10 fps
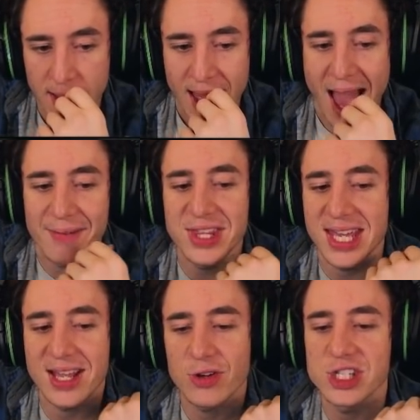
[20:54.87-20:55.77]
Having the
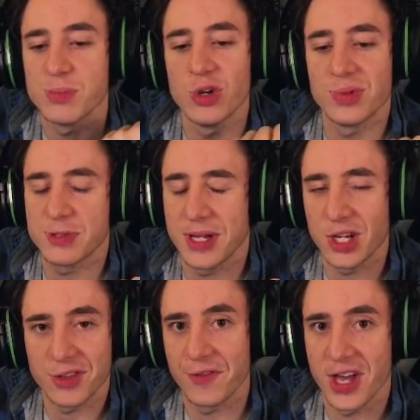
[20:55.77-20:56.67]
increased movement speed
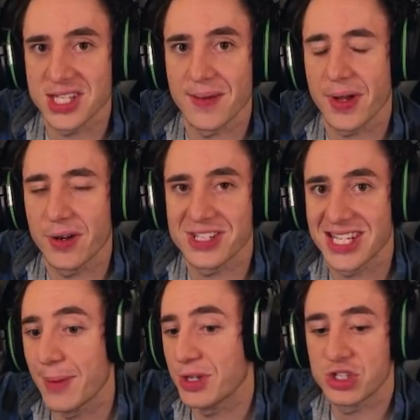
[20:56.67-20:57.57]
off the first upgrade of a
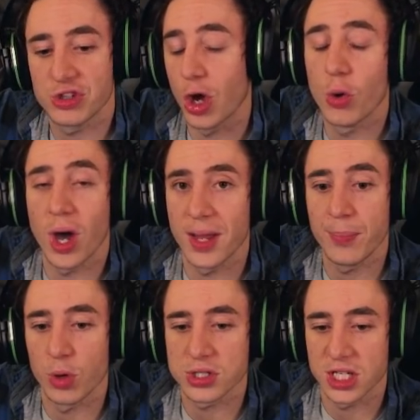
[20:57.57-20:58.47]
stim is so
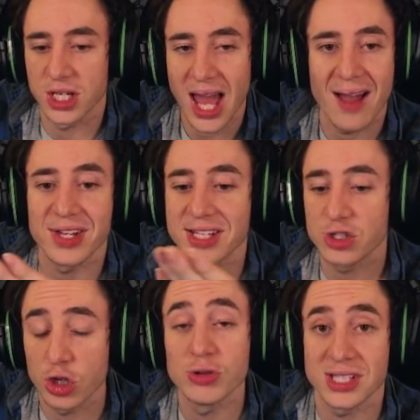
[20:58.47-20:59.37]
unimportant. Having
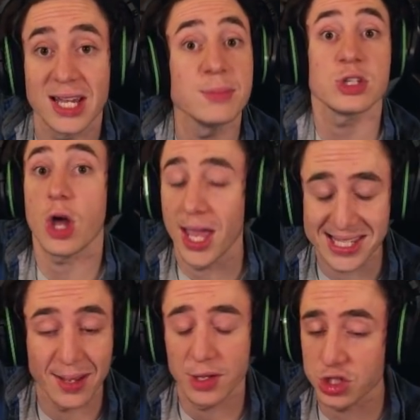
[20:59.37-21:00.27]
2 stims is
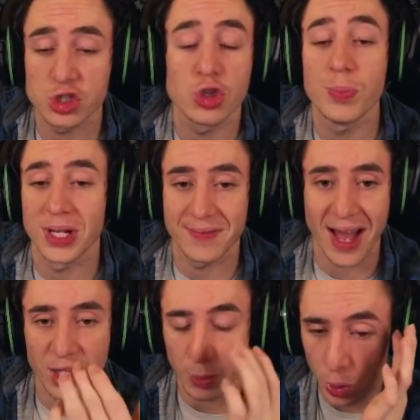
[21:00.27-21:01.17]
stupidly
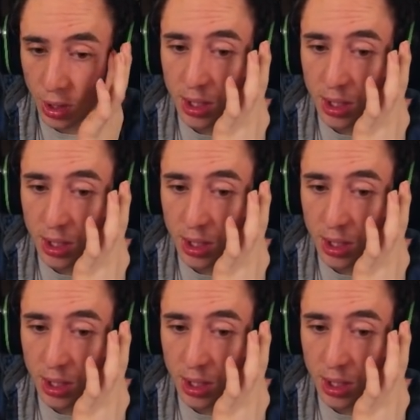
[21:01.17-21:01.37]
valuable.